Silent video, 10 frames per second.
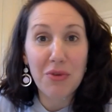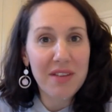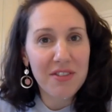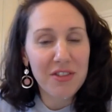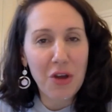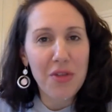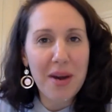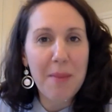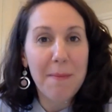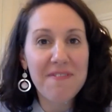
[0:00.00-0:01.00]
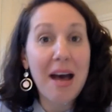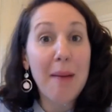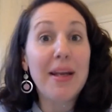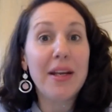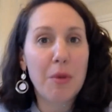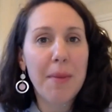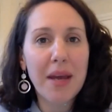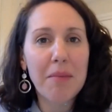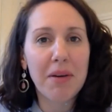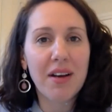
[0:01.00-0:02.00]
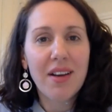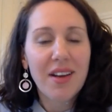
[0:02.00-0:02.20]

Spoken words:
even though they're family on paper.